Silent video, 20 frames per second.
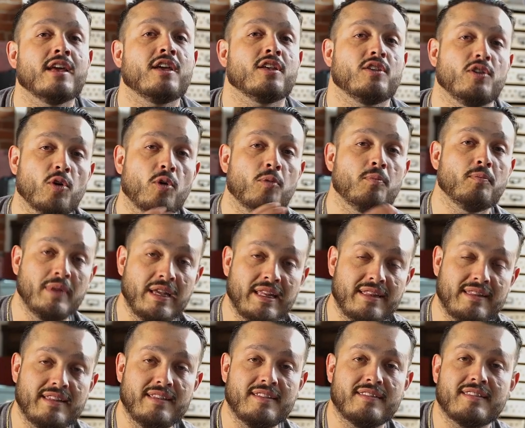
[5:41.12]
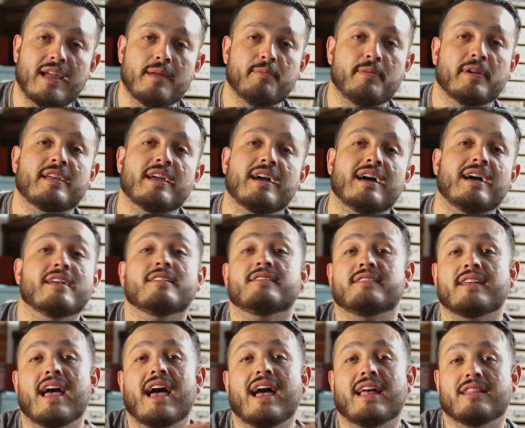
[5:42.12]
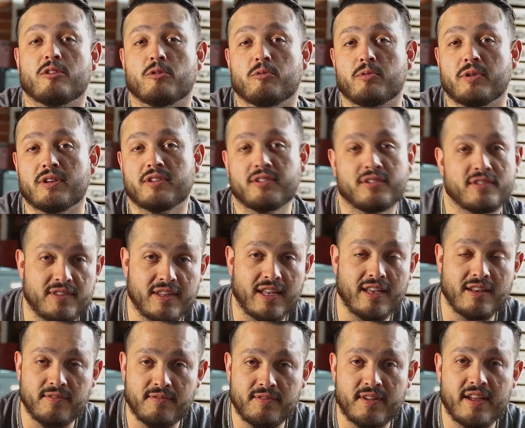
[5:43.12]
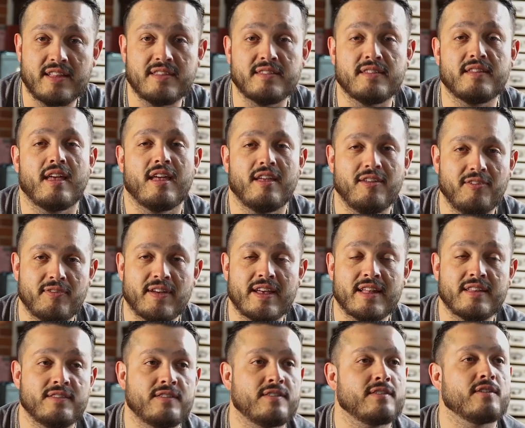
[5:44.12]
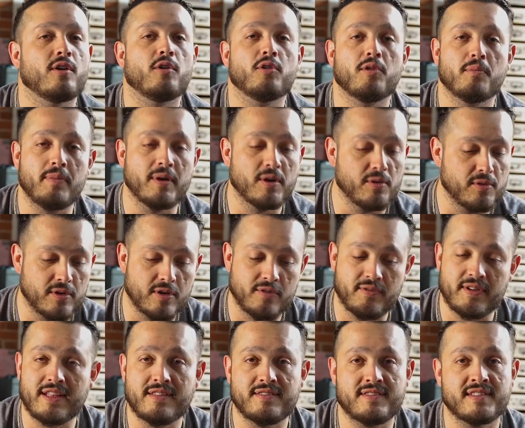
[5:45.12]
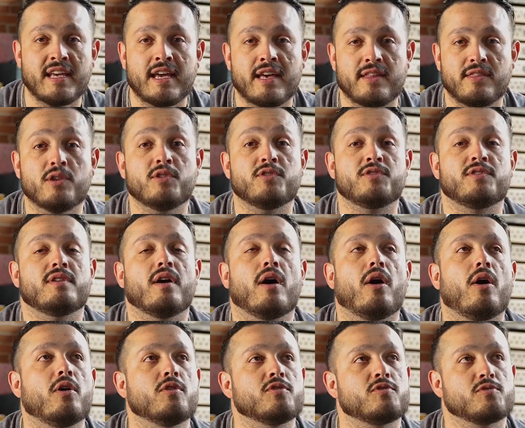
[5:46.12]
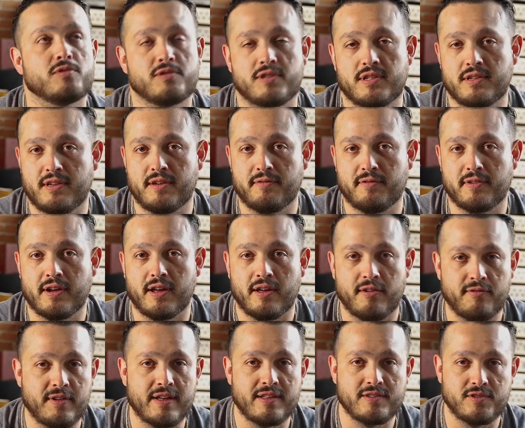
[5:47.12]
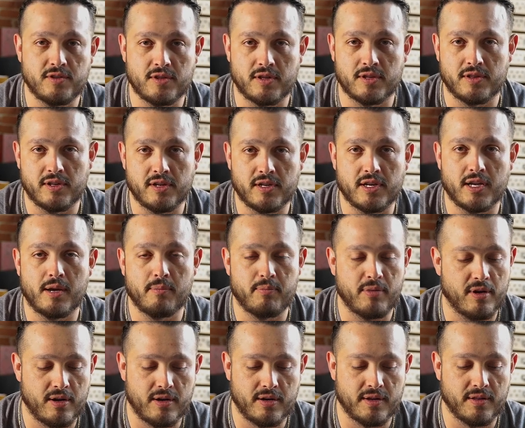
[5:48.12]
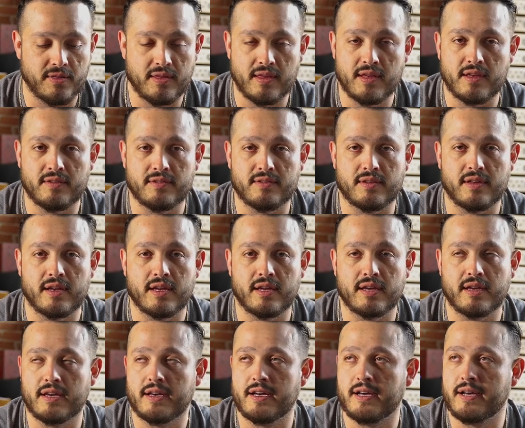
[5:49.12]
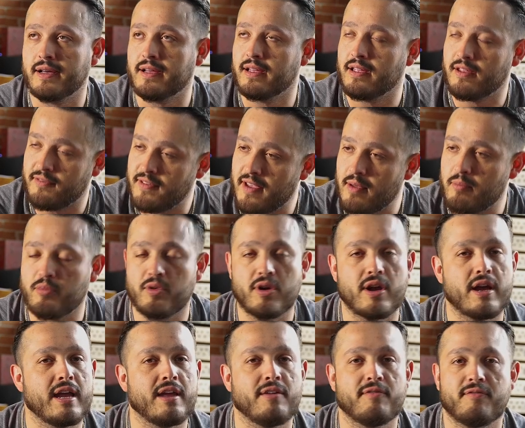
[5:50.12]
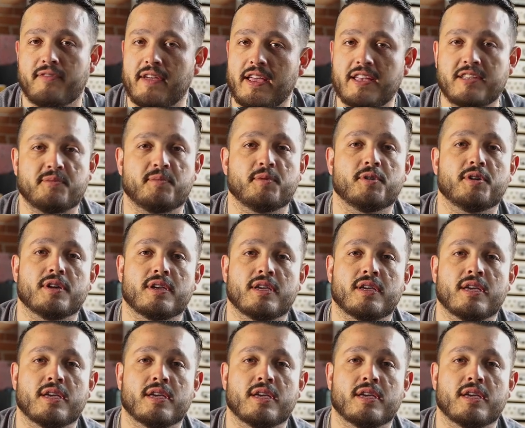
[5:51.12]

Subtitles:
you'll meet these type of guys at the real estate events, go to builder events. There's all sorts of different events you can look up on things like Eventbrite, Facebook.